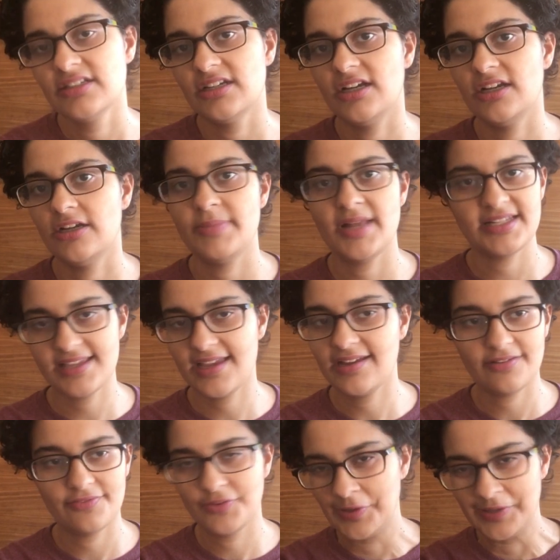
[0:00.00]

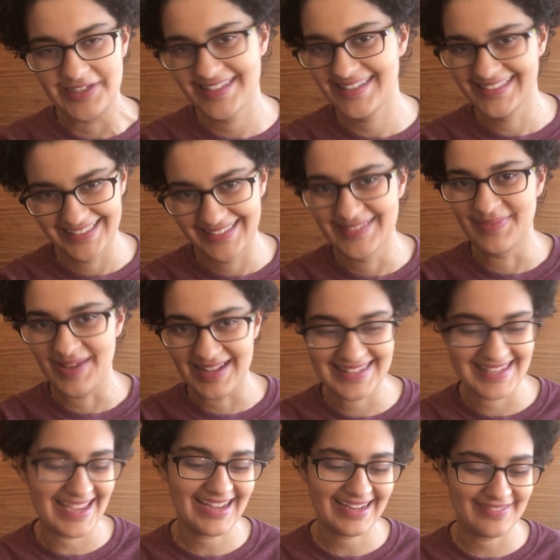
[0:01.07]
Balzac, of course, is
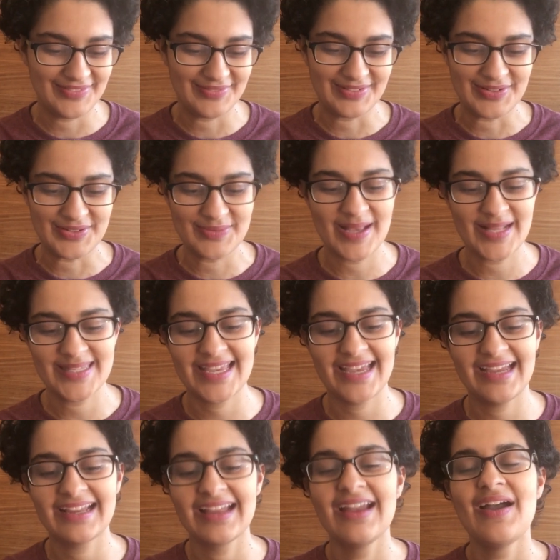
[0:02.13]
Balzac. Everyone knows
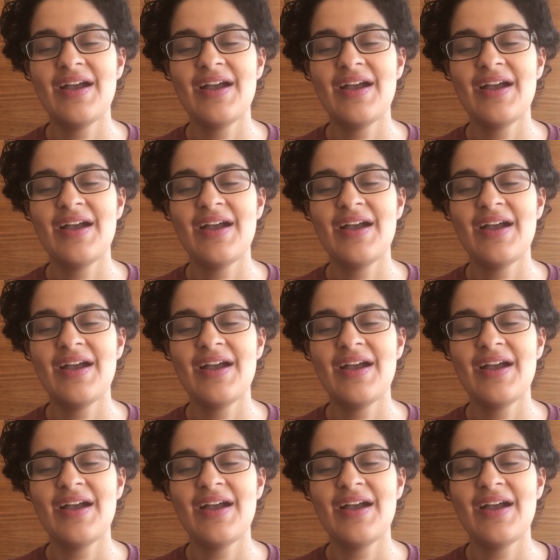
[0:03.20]
Balzac.